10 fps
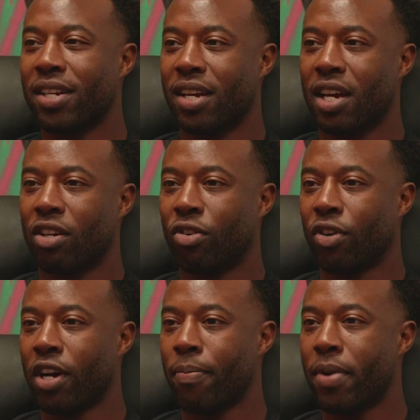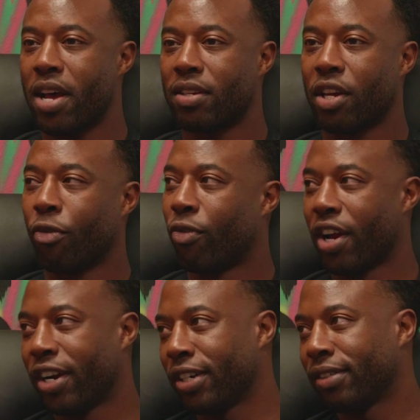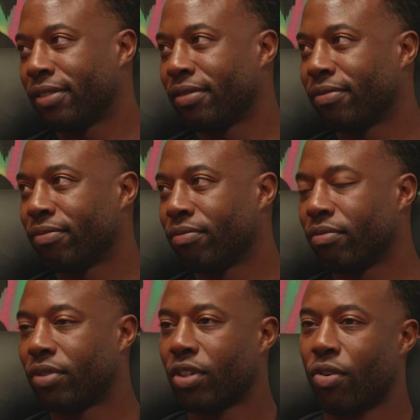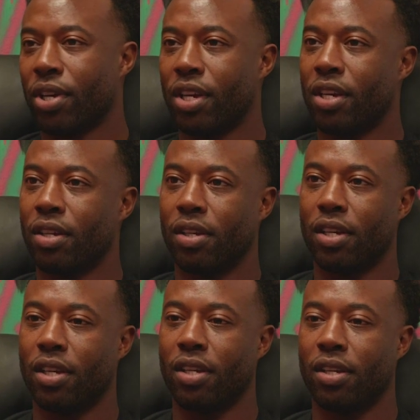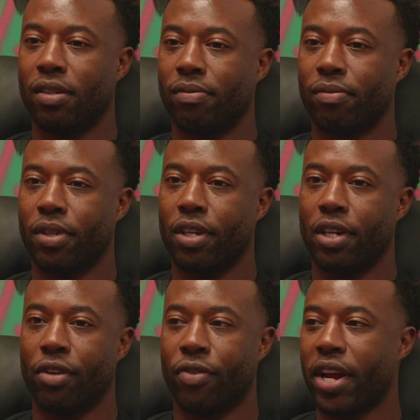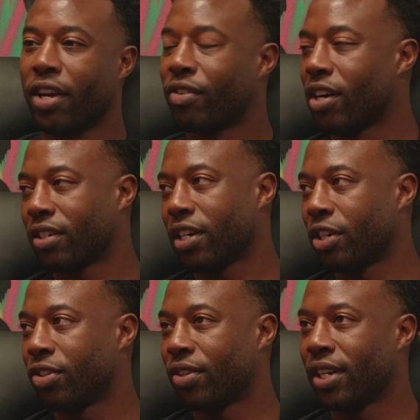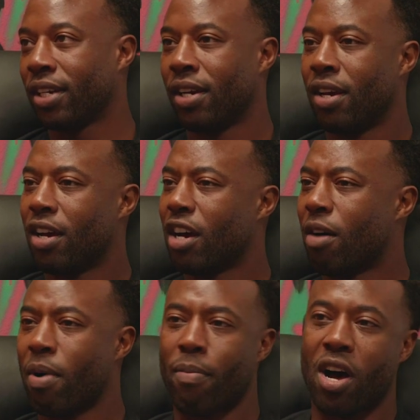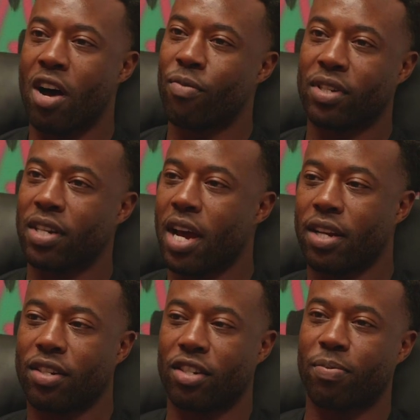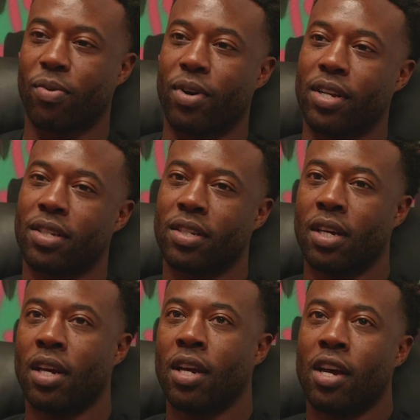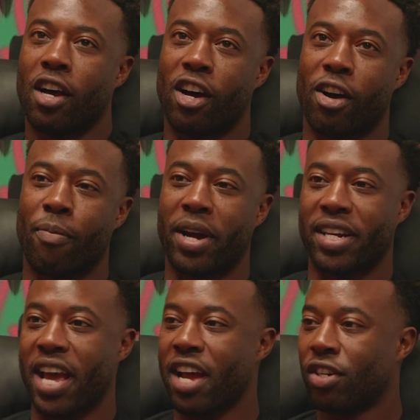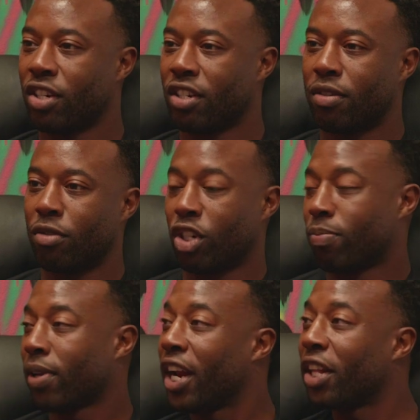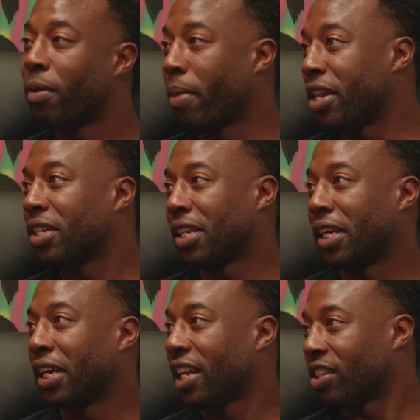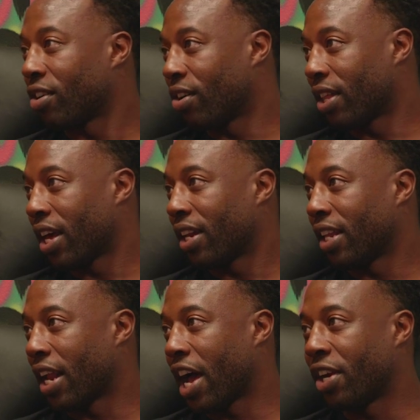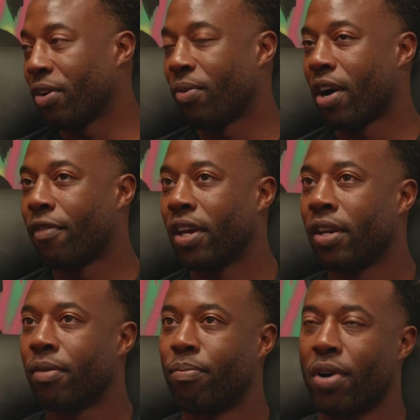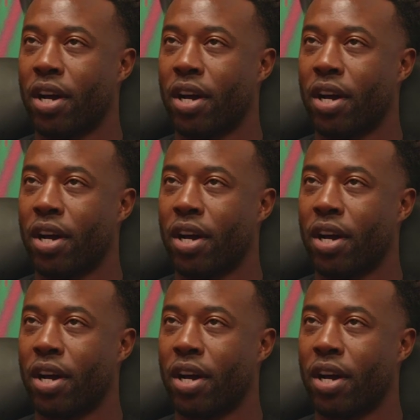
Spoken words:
My dad grew up as a runner. So he ran cross country. My mom was not into sports. My dad just played in the men's league, and that's all that I knew of it.